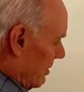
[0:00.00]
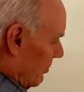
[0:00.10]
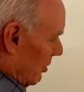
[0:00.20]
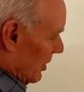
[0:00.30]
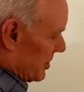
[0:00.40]

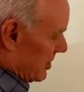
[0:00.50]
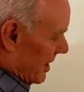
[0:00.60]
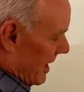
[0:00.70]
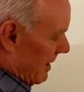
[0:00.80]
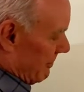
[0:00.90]
Well, what's
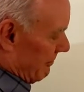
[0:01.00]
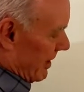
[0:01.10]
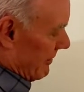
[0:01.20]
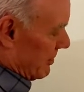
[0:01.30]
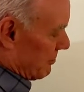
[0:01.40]
that?
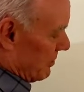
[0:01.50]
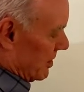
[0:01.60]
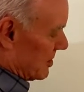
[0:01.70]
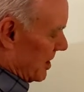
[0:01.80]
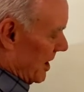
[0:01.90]
5 and 3
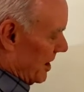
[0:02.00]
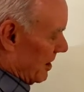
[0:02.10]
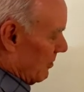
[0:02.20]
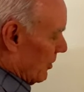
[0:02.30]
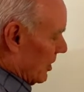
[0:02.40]
is 8
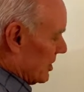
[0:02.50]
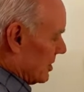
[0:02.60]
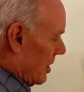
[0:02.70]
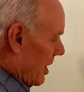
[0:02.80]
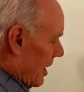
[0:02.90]
and 1 is
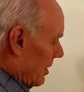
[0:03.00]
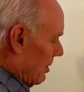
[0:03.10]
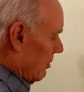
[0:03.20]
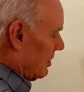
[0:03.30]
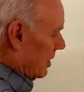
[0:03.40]
9.
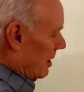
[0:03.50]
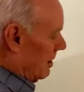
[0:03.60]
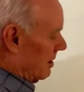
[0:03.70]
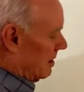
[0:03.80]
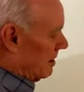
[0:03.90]
Okay,
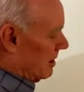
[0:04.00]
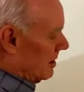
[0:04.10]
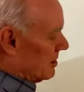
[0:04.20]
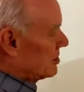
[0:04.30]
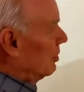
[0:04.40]

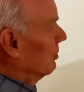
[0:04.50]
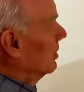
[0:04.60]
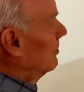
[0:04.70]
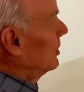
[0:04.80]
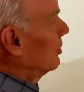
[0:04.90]
so
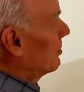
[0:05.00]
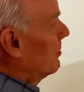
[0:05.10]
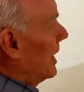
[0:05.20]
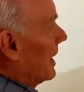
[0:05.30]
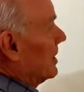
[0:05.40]
let me look
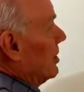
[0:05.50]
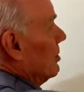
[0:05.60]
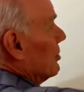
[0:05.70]
back here